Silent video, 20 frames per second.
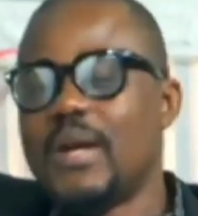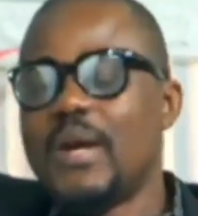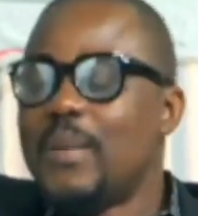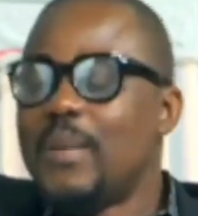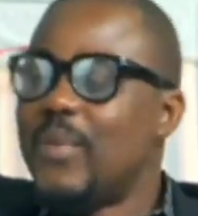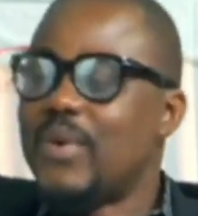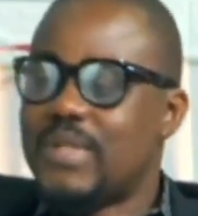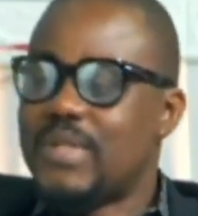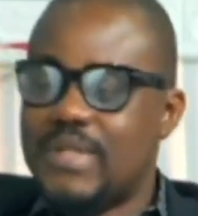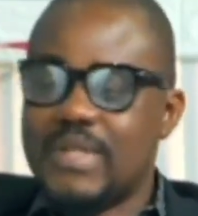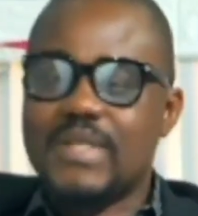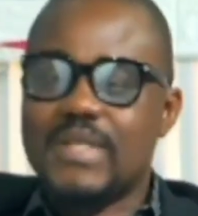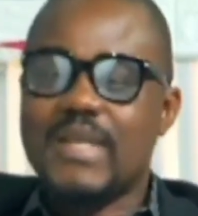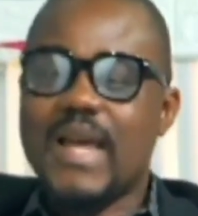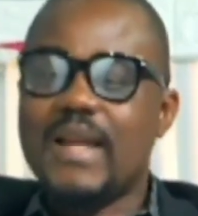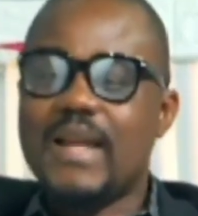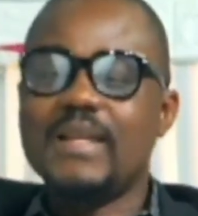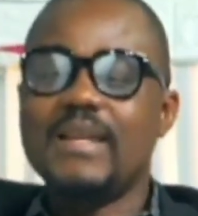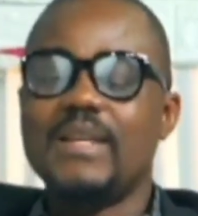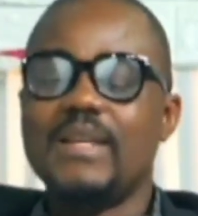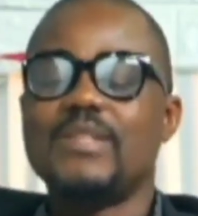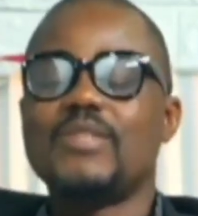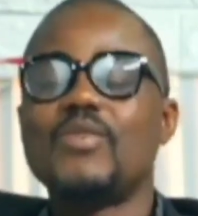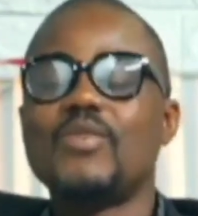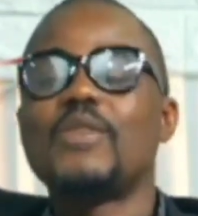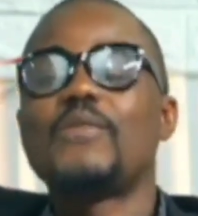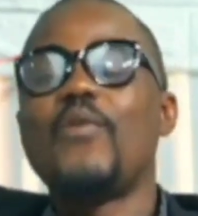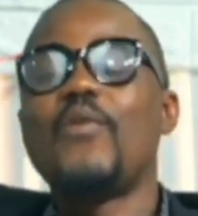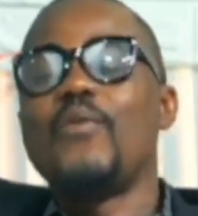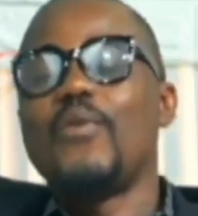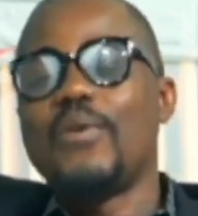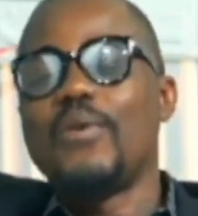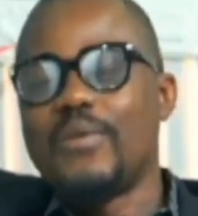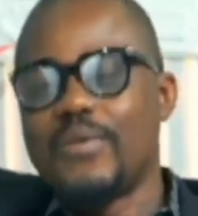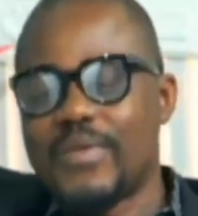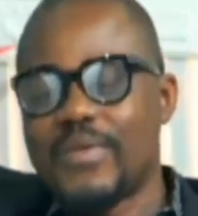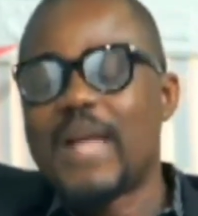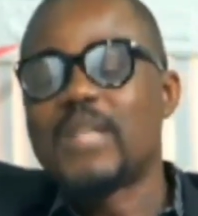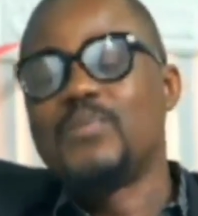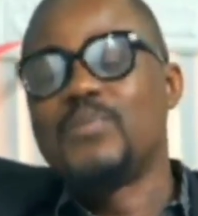But sincerely, it is not for
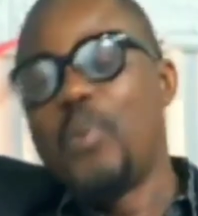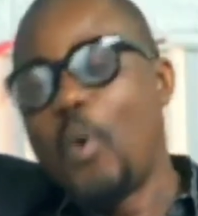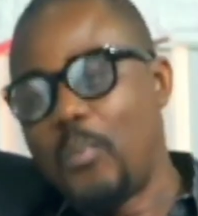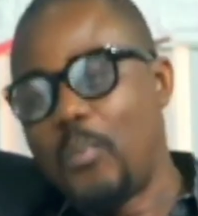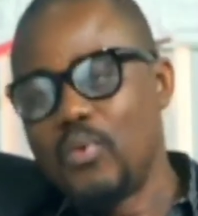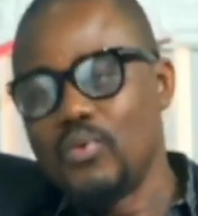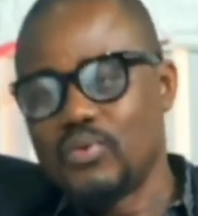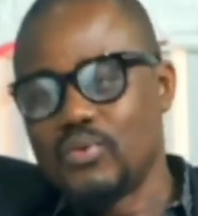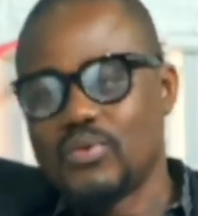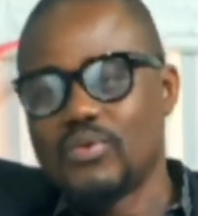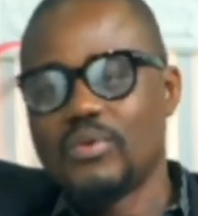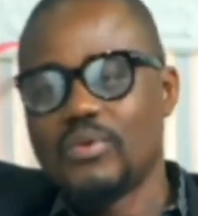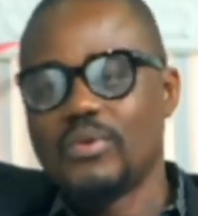that purpose.